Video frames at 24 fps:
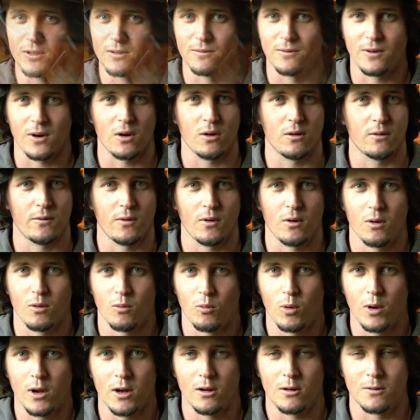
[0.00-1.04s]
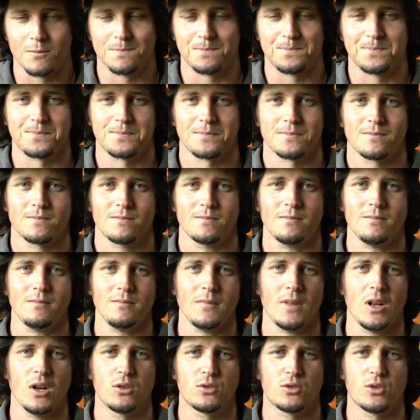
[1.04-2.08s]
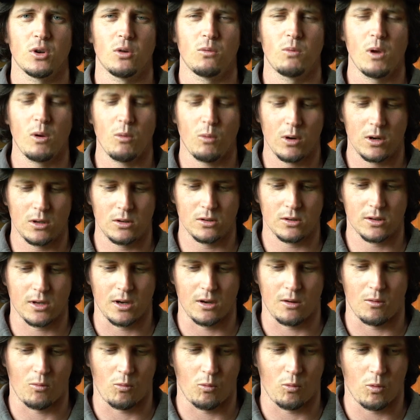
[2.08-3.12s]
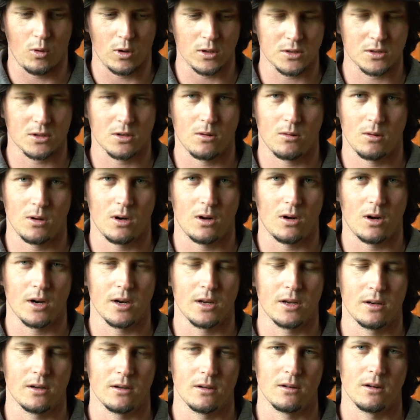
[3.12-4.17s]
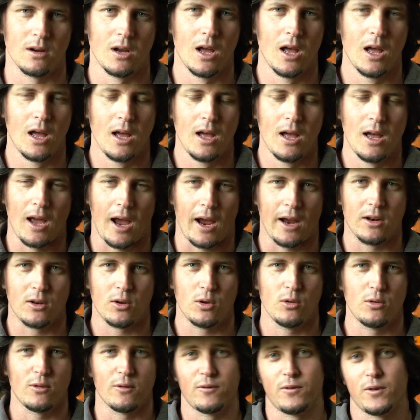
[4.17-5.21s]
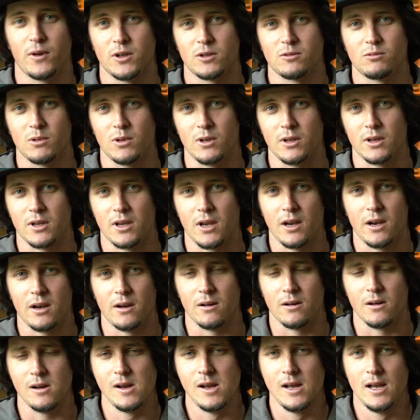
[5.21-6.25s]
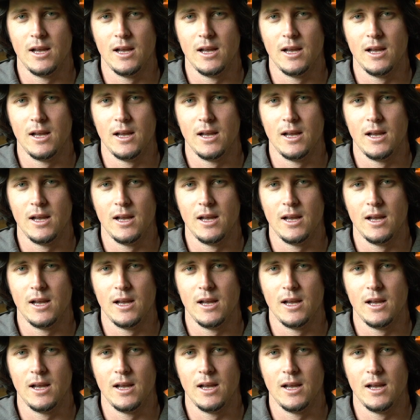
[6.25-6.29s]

very well. So we want to look at what's going on here, and do the fish really care?